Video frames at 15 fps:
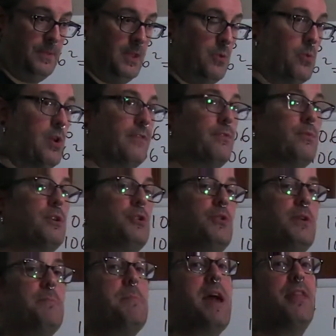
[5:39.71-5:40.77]
whenever we're
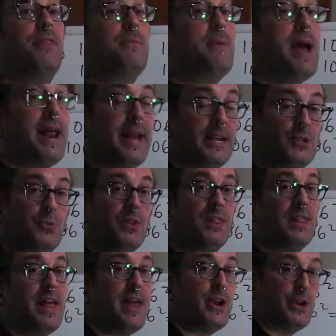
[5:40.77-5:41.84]
doing mathematics with
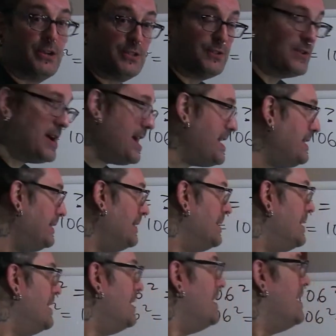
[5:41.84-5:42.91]
letters, right?
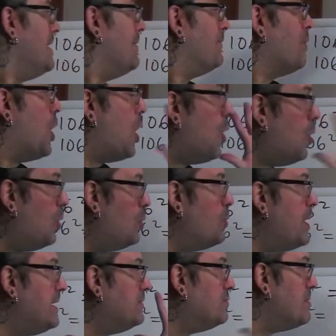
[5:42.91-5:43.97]

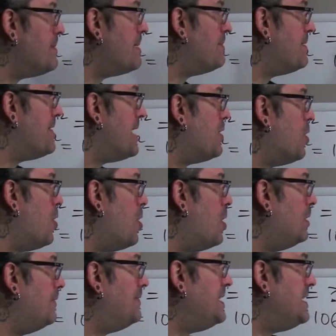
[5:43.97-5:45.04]
Always remember that
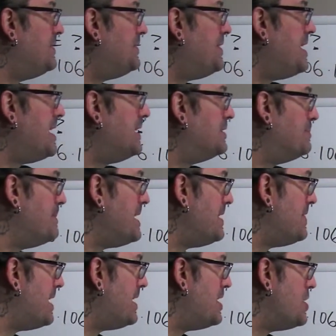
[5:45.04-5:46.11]
all of these things mean
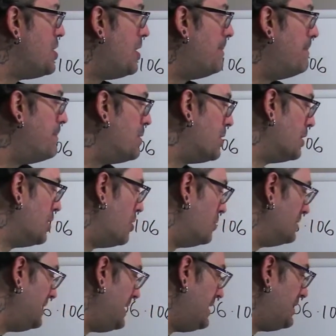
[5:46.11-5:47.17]
that a number
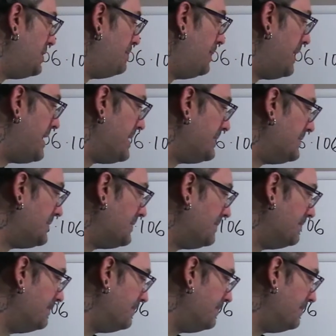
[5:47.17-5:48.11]
goes in its place.